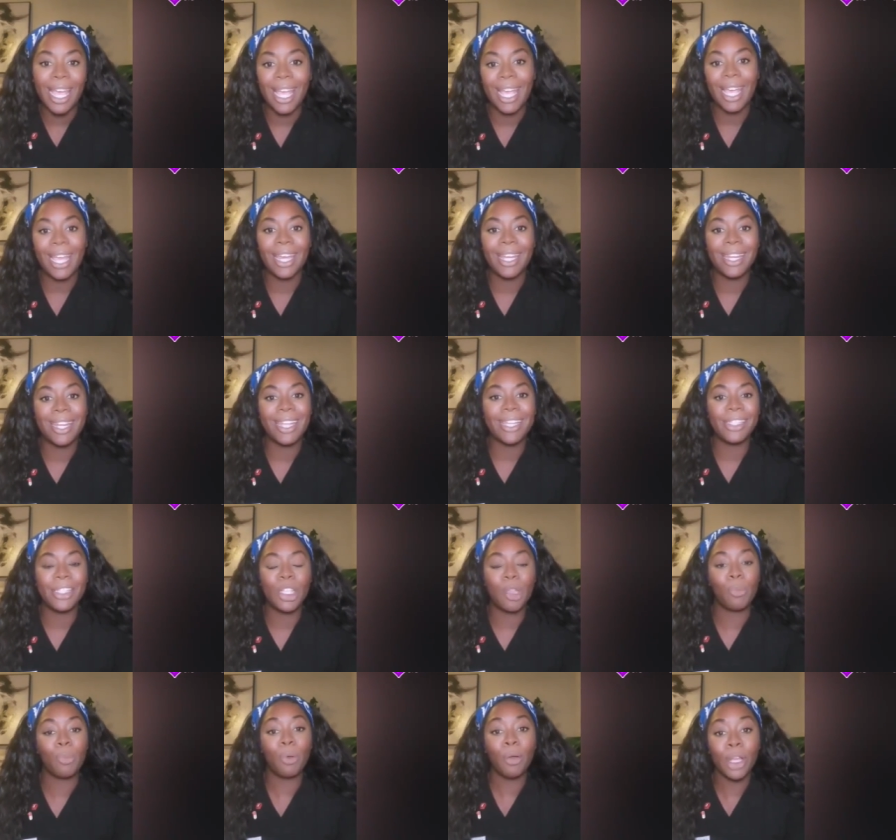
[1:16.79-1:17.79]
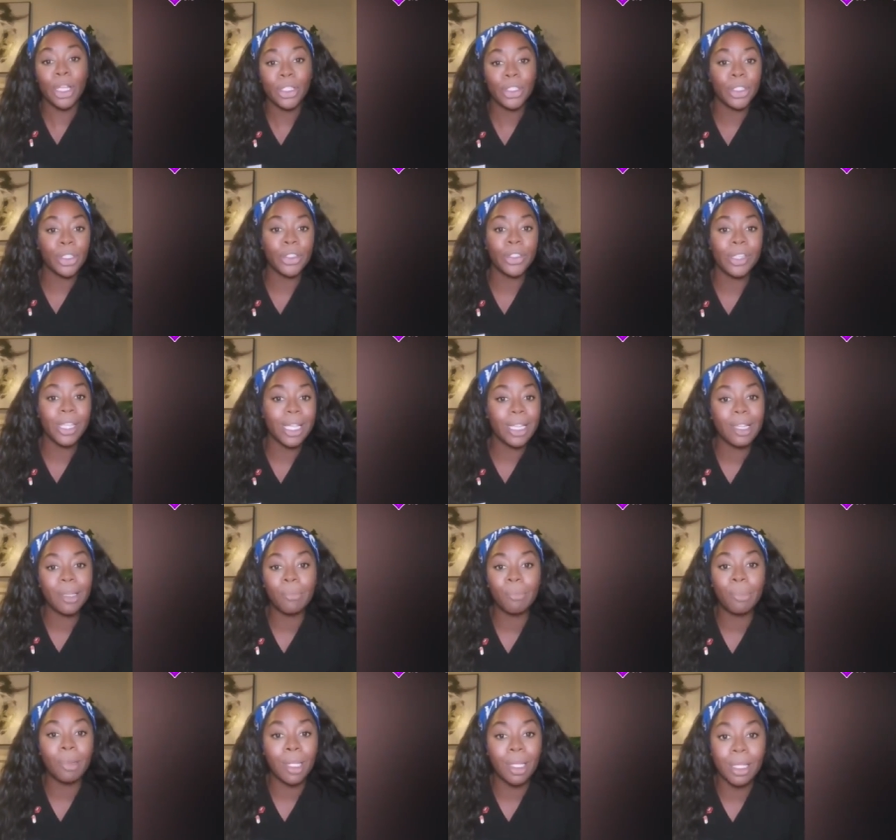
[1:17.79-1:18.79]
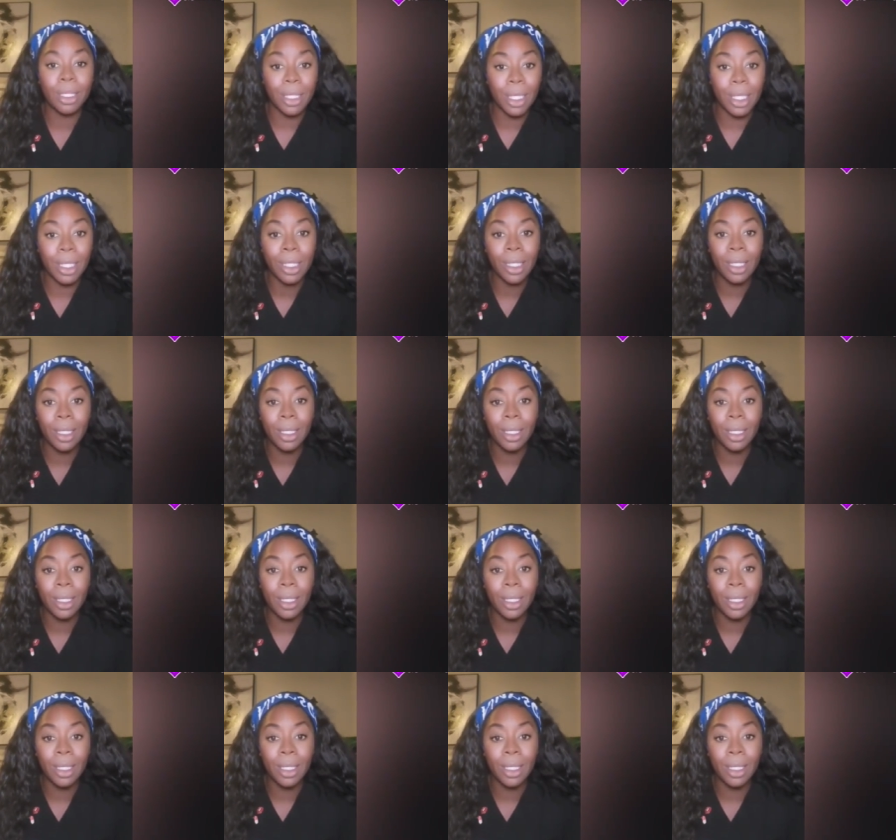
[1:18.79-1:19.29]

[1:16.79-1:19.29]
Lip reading: and it's the pressure that the blood